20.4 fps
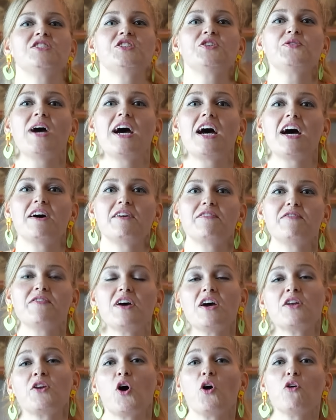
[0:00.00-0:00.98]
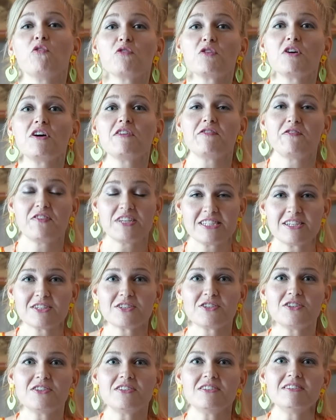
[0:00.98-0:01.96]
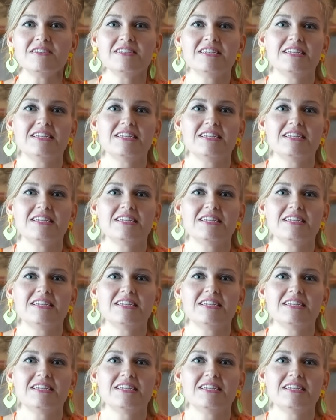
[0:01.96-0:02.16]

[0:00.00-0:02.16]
to have an overall physical,